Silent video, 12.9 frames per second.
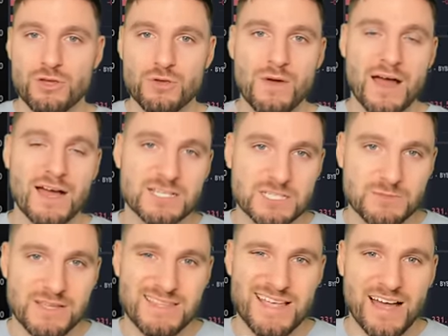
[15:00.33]
You ask
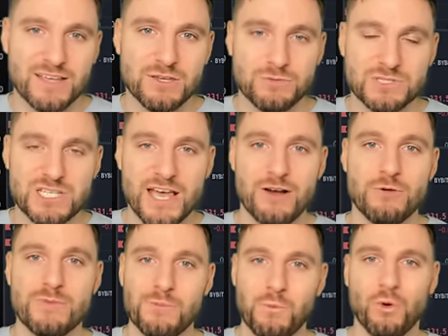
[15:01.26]
me, Daniel, tell
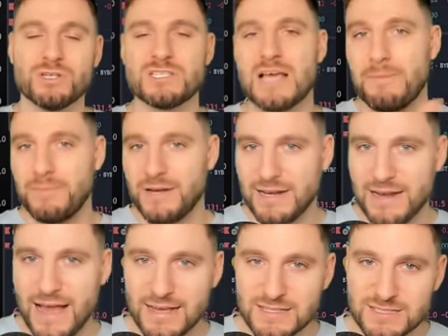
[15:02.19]
me what's happening
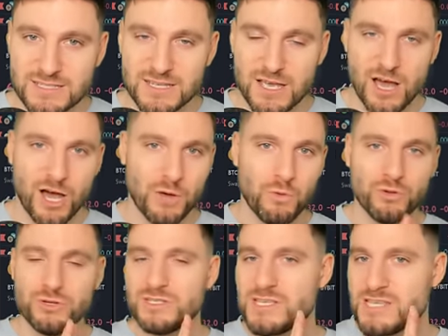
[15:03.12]
next. I
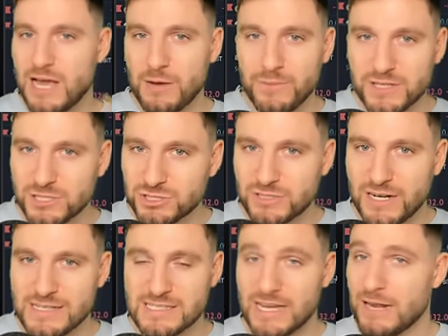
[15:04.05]
want you to tell me the
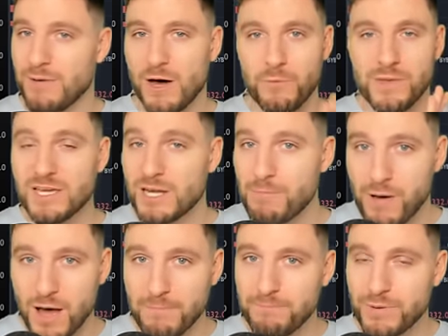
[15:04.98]
trade setup. Are we going to
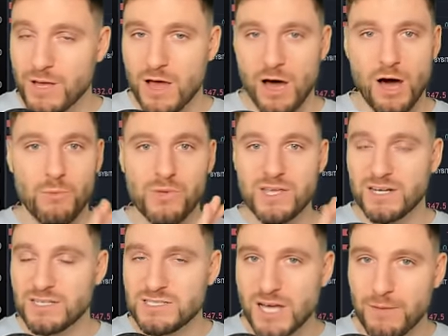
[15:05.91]
pump? Are we going
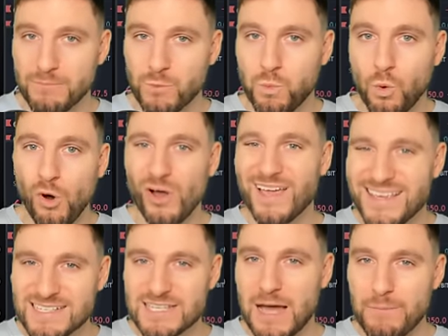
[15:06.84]
to dump? What
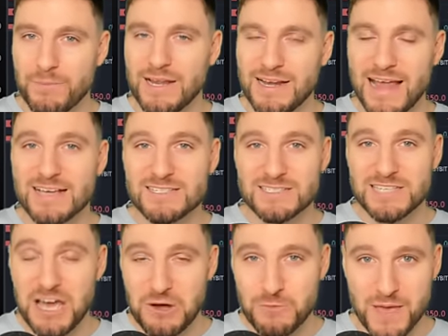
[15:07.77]
is happening next?
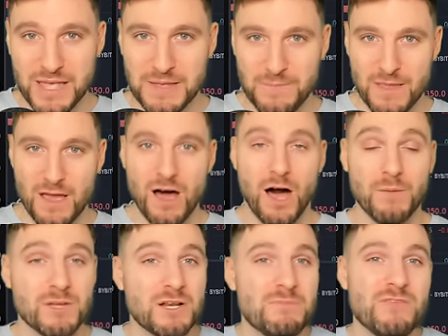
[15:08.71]
Tell me. I'm
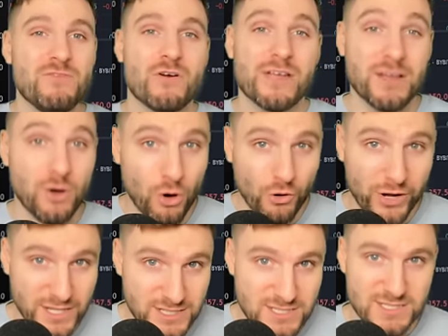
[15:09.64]
going to be very
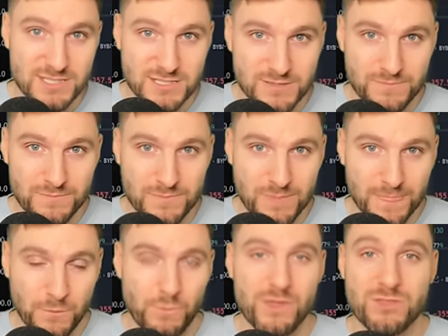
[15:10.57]
honest
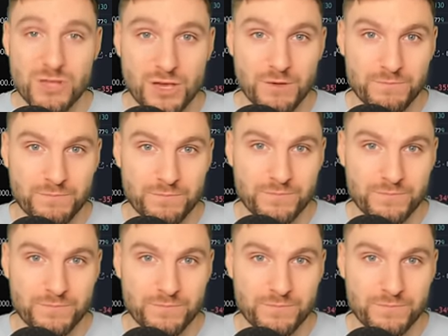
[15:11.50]
with you.